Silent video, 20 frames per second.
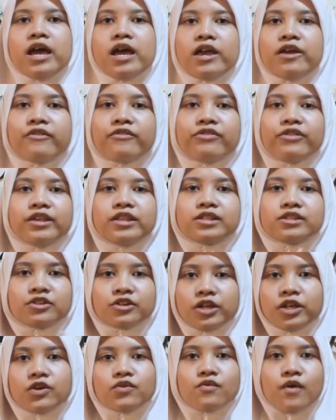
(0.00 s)
If these
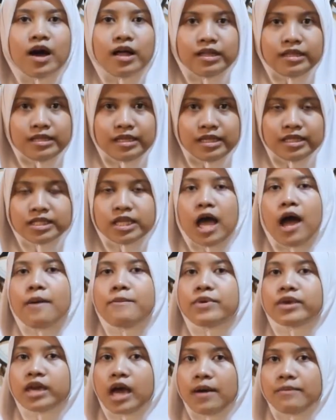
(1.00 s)
three qualities
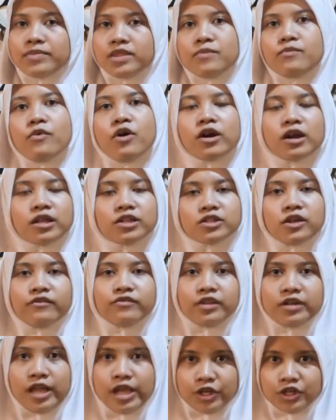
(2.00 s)
become the morals
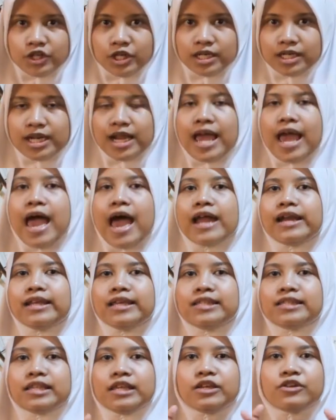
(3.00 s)
of the nation and
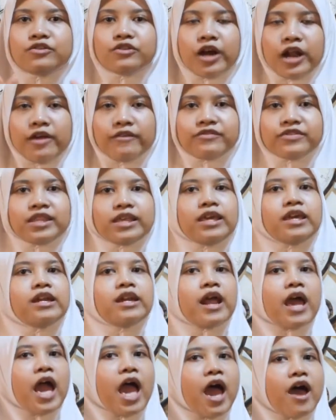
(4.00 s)
is engraved
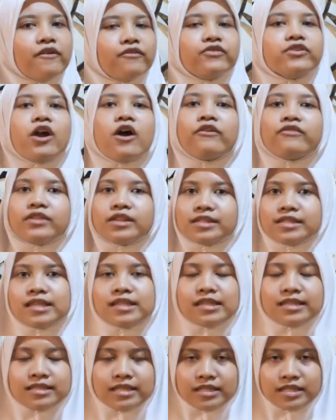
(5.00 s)
in every of the
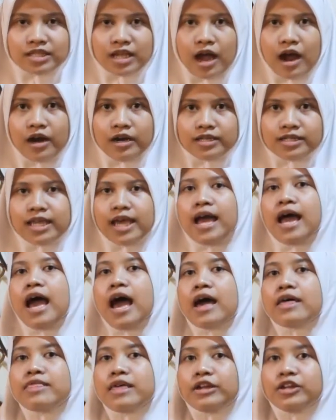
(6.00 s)
citizens' heart,
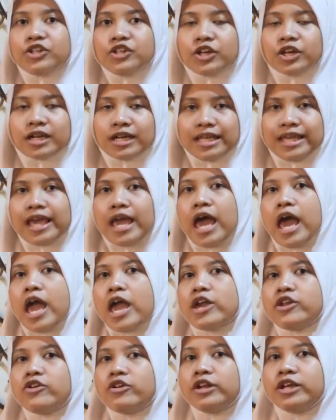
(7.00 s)
then surely
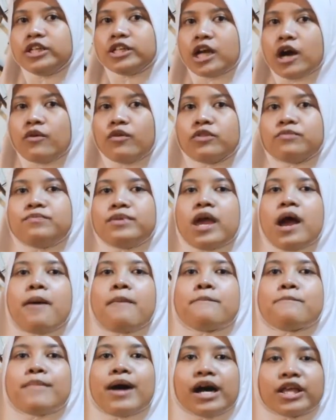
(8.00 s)
Indonesia would be
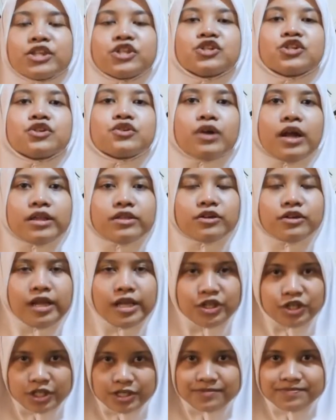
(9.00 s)
a much greater
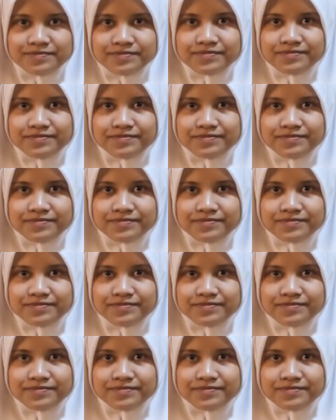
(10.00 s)
nation.